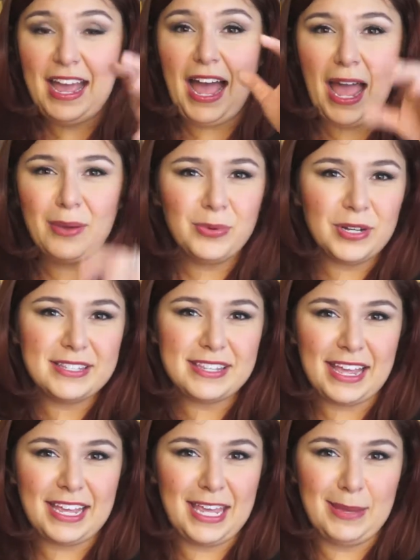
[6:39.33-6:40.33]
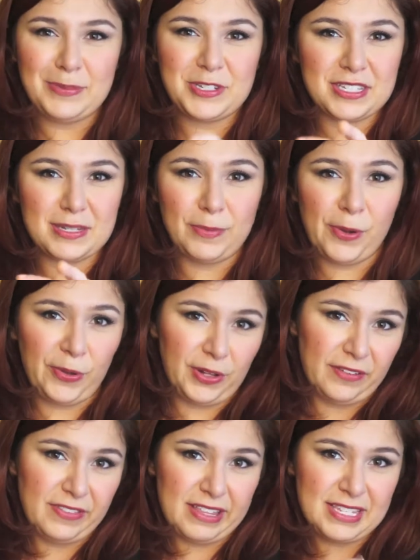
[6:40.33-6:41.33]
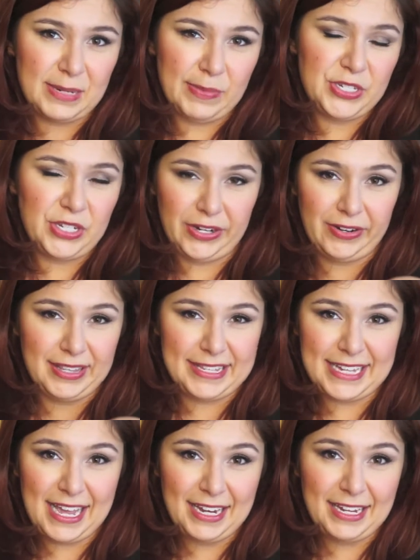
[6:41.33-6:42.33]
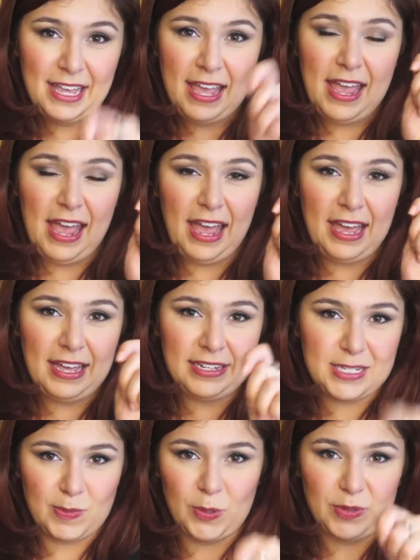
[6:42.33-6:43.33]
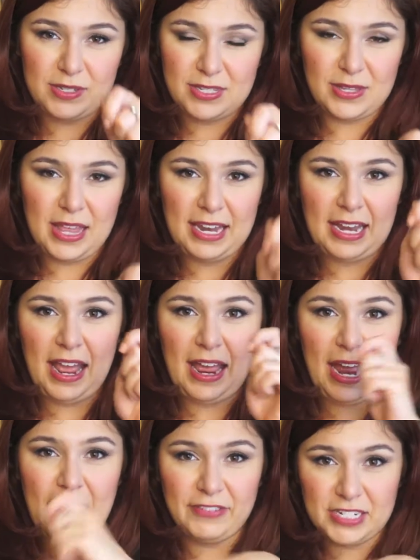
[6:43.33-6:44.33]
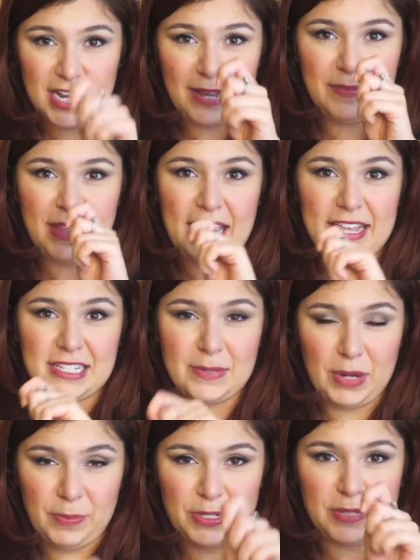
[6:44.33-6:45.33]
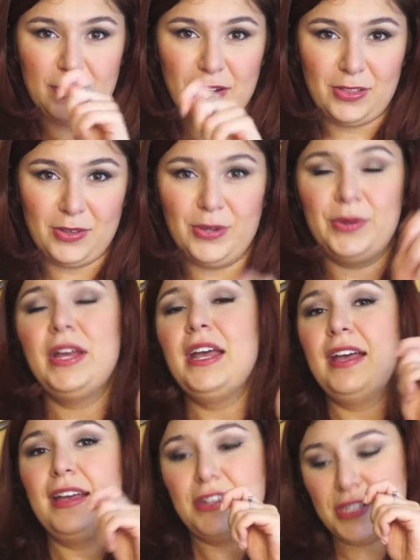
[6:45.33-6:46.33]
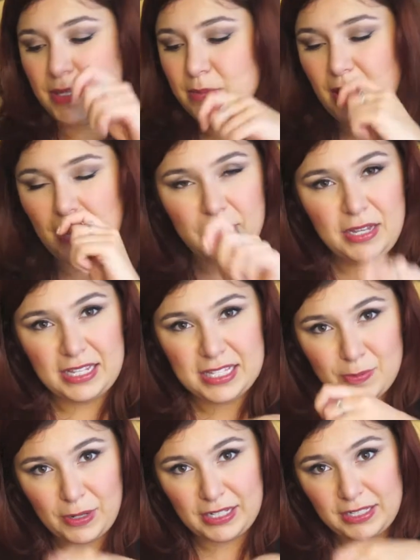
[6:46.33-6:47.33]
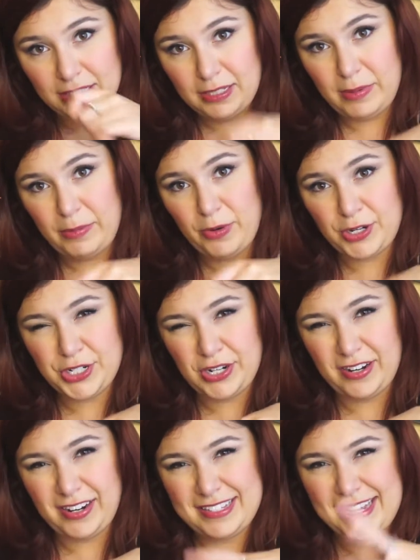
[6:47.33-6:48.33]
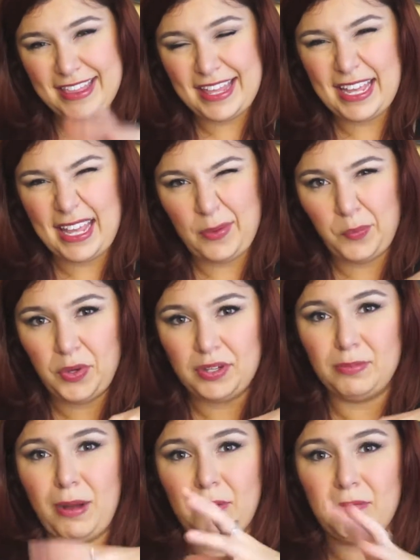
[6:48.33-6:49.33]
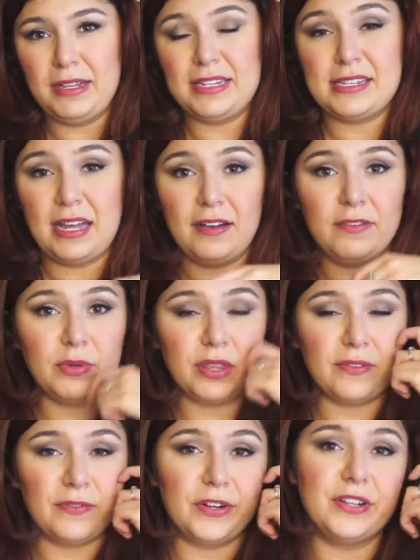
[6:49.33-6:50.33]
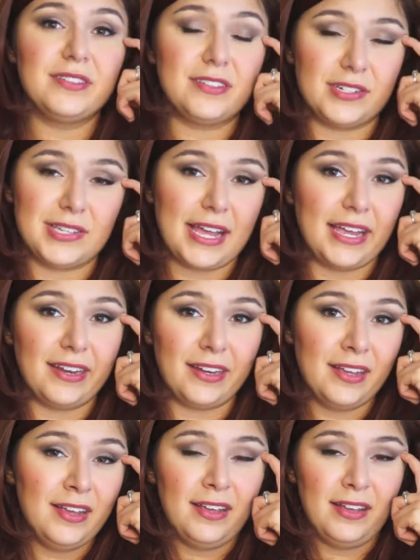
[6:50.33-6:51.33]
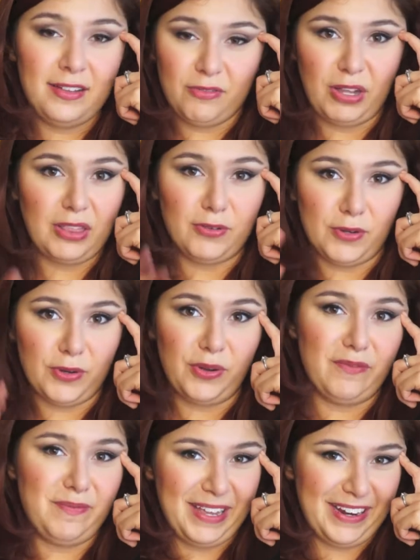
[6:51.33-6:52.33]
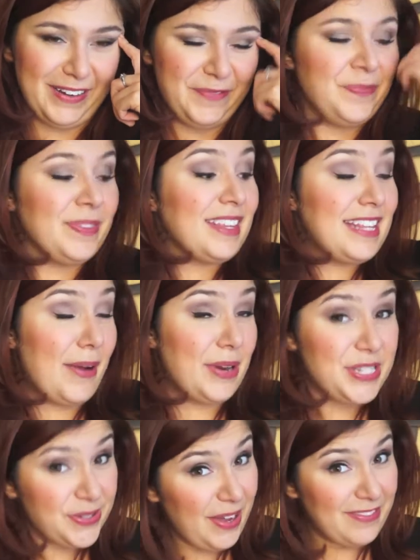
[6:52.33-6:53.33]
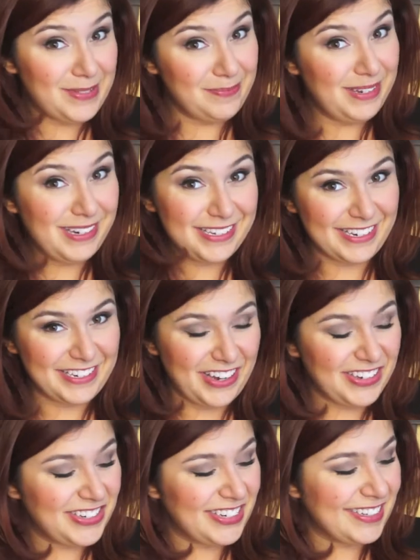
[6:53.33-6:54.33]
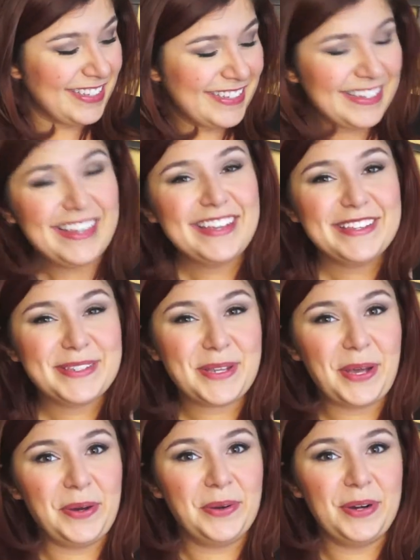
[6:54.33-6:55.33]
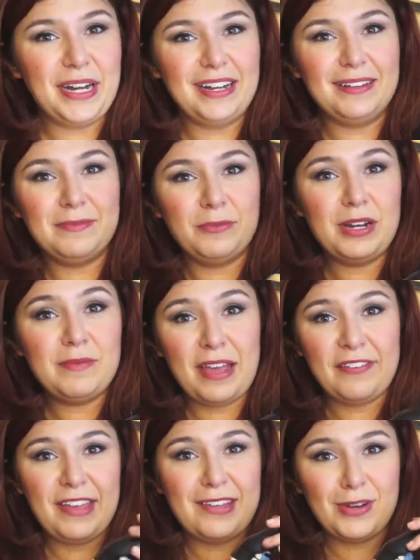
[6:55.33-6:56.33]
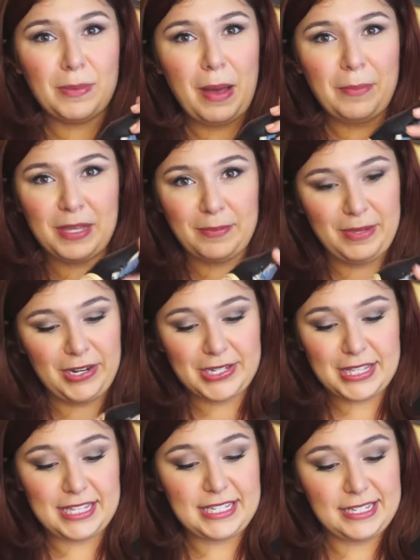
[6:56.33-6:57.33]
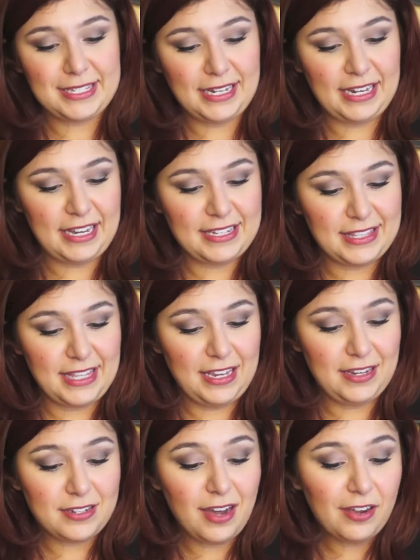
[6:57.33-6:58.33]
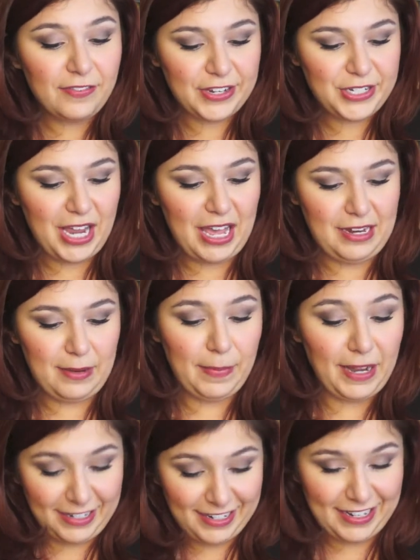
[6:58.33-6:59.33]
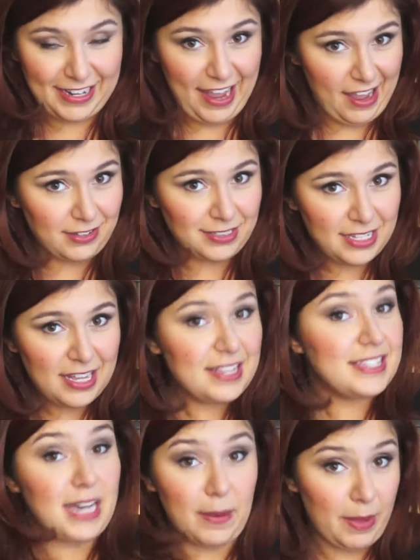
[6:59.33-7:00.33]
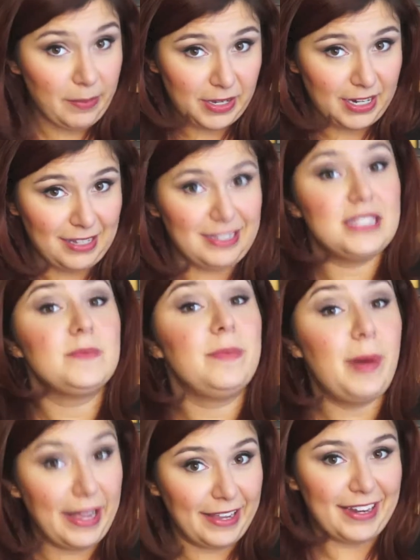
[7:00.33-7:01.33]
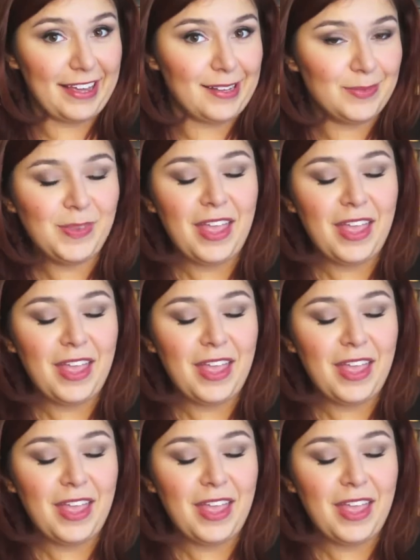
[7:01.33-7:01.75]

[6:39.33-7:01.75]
I would say keep just a bowl of that cinnamon sugar on the side and a spoon, so then every time that somebody puts a beer through, just they can sprinkle a little bit more sugar, because I think it will probably dissolve with the first or second run through of beer. Now I do have some beer suggestions. So one of my favorite pumpkin beers of the season is the Dogfish Head Pumpkin Ale. It's not pumpkin ale, it's pumpkin ale.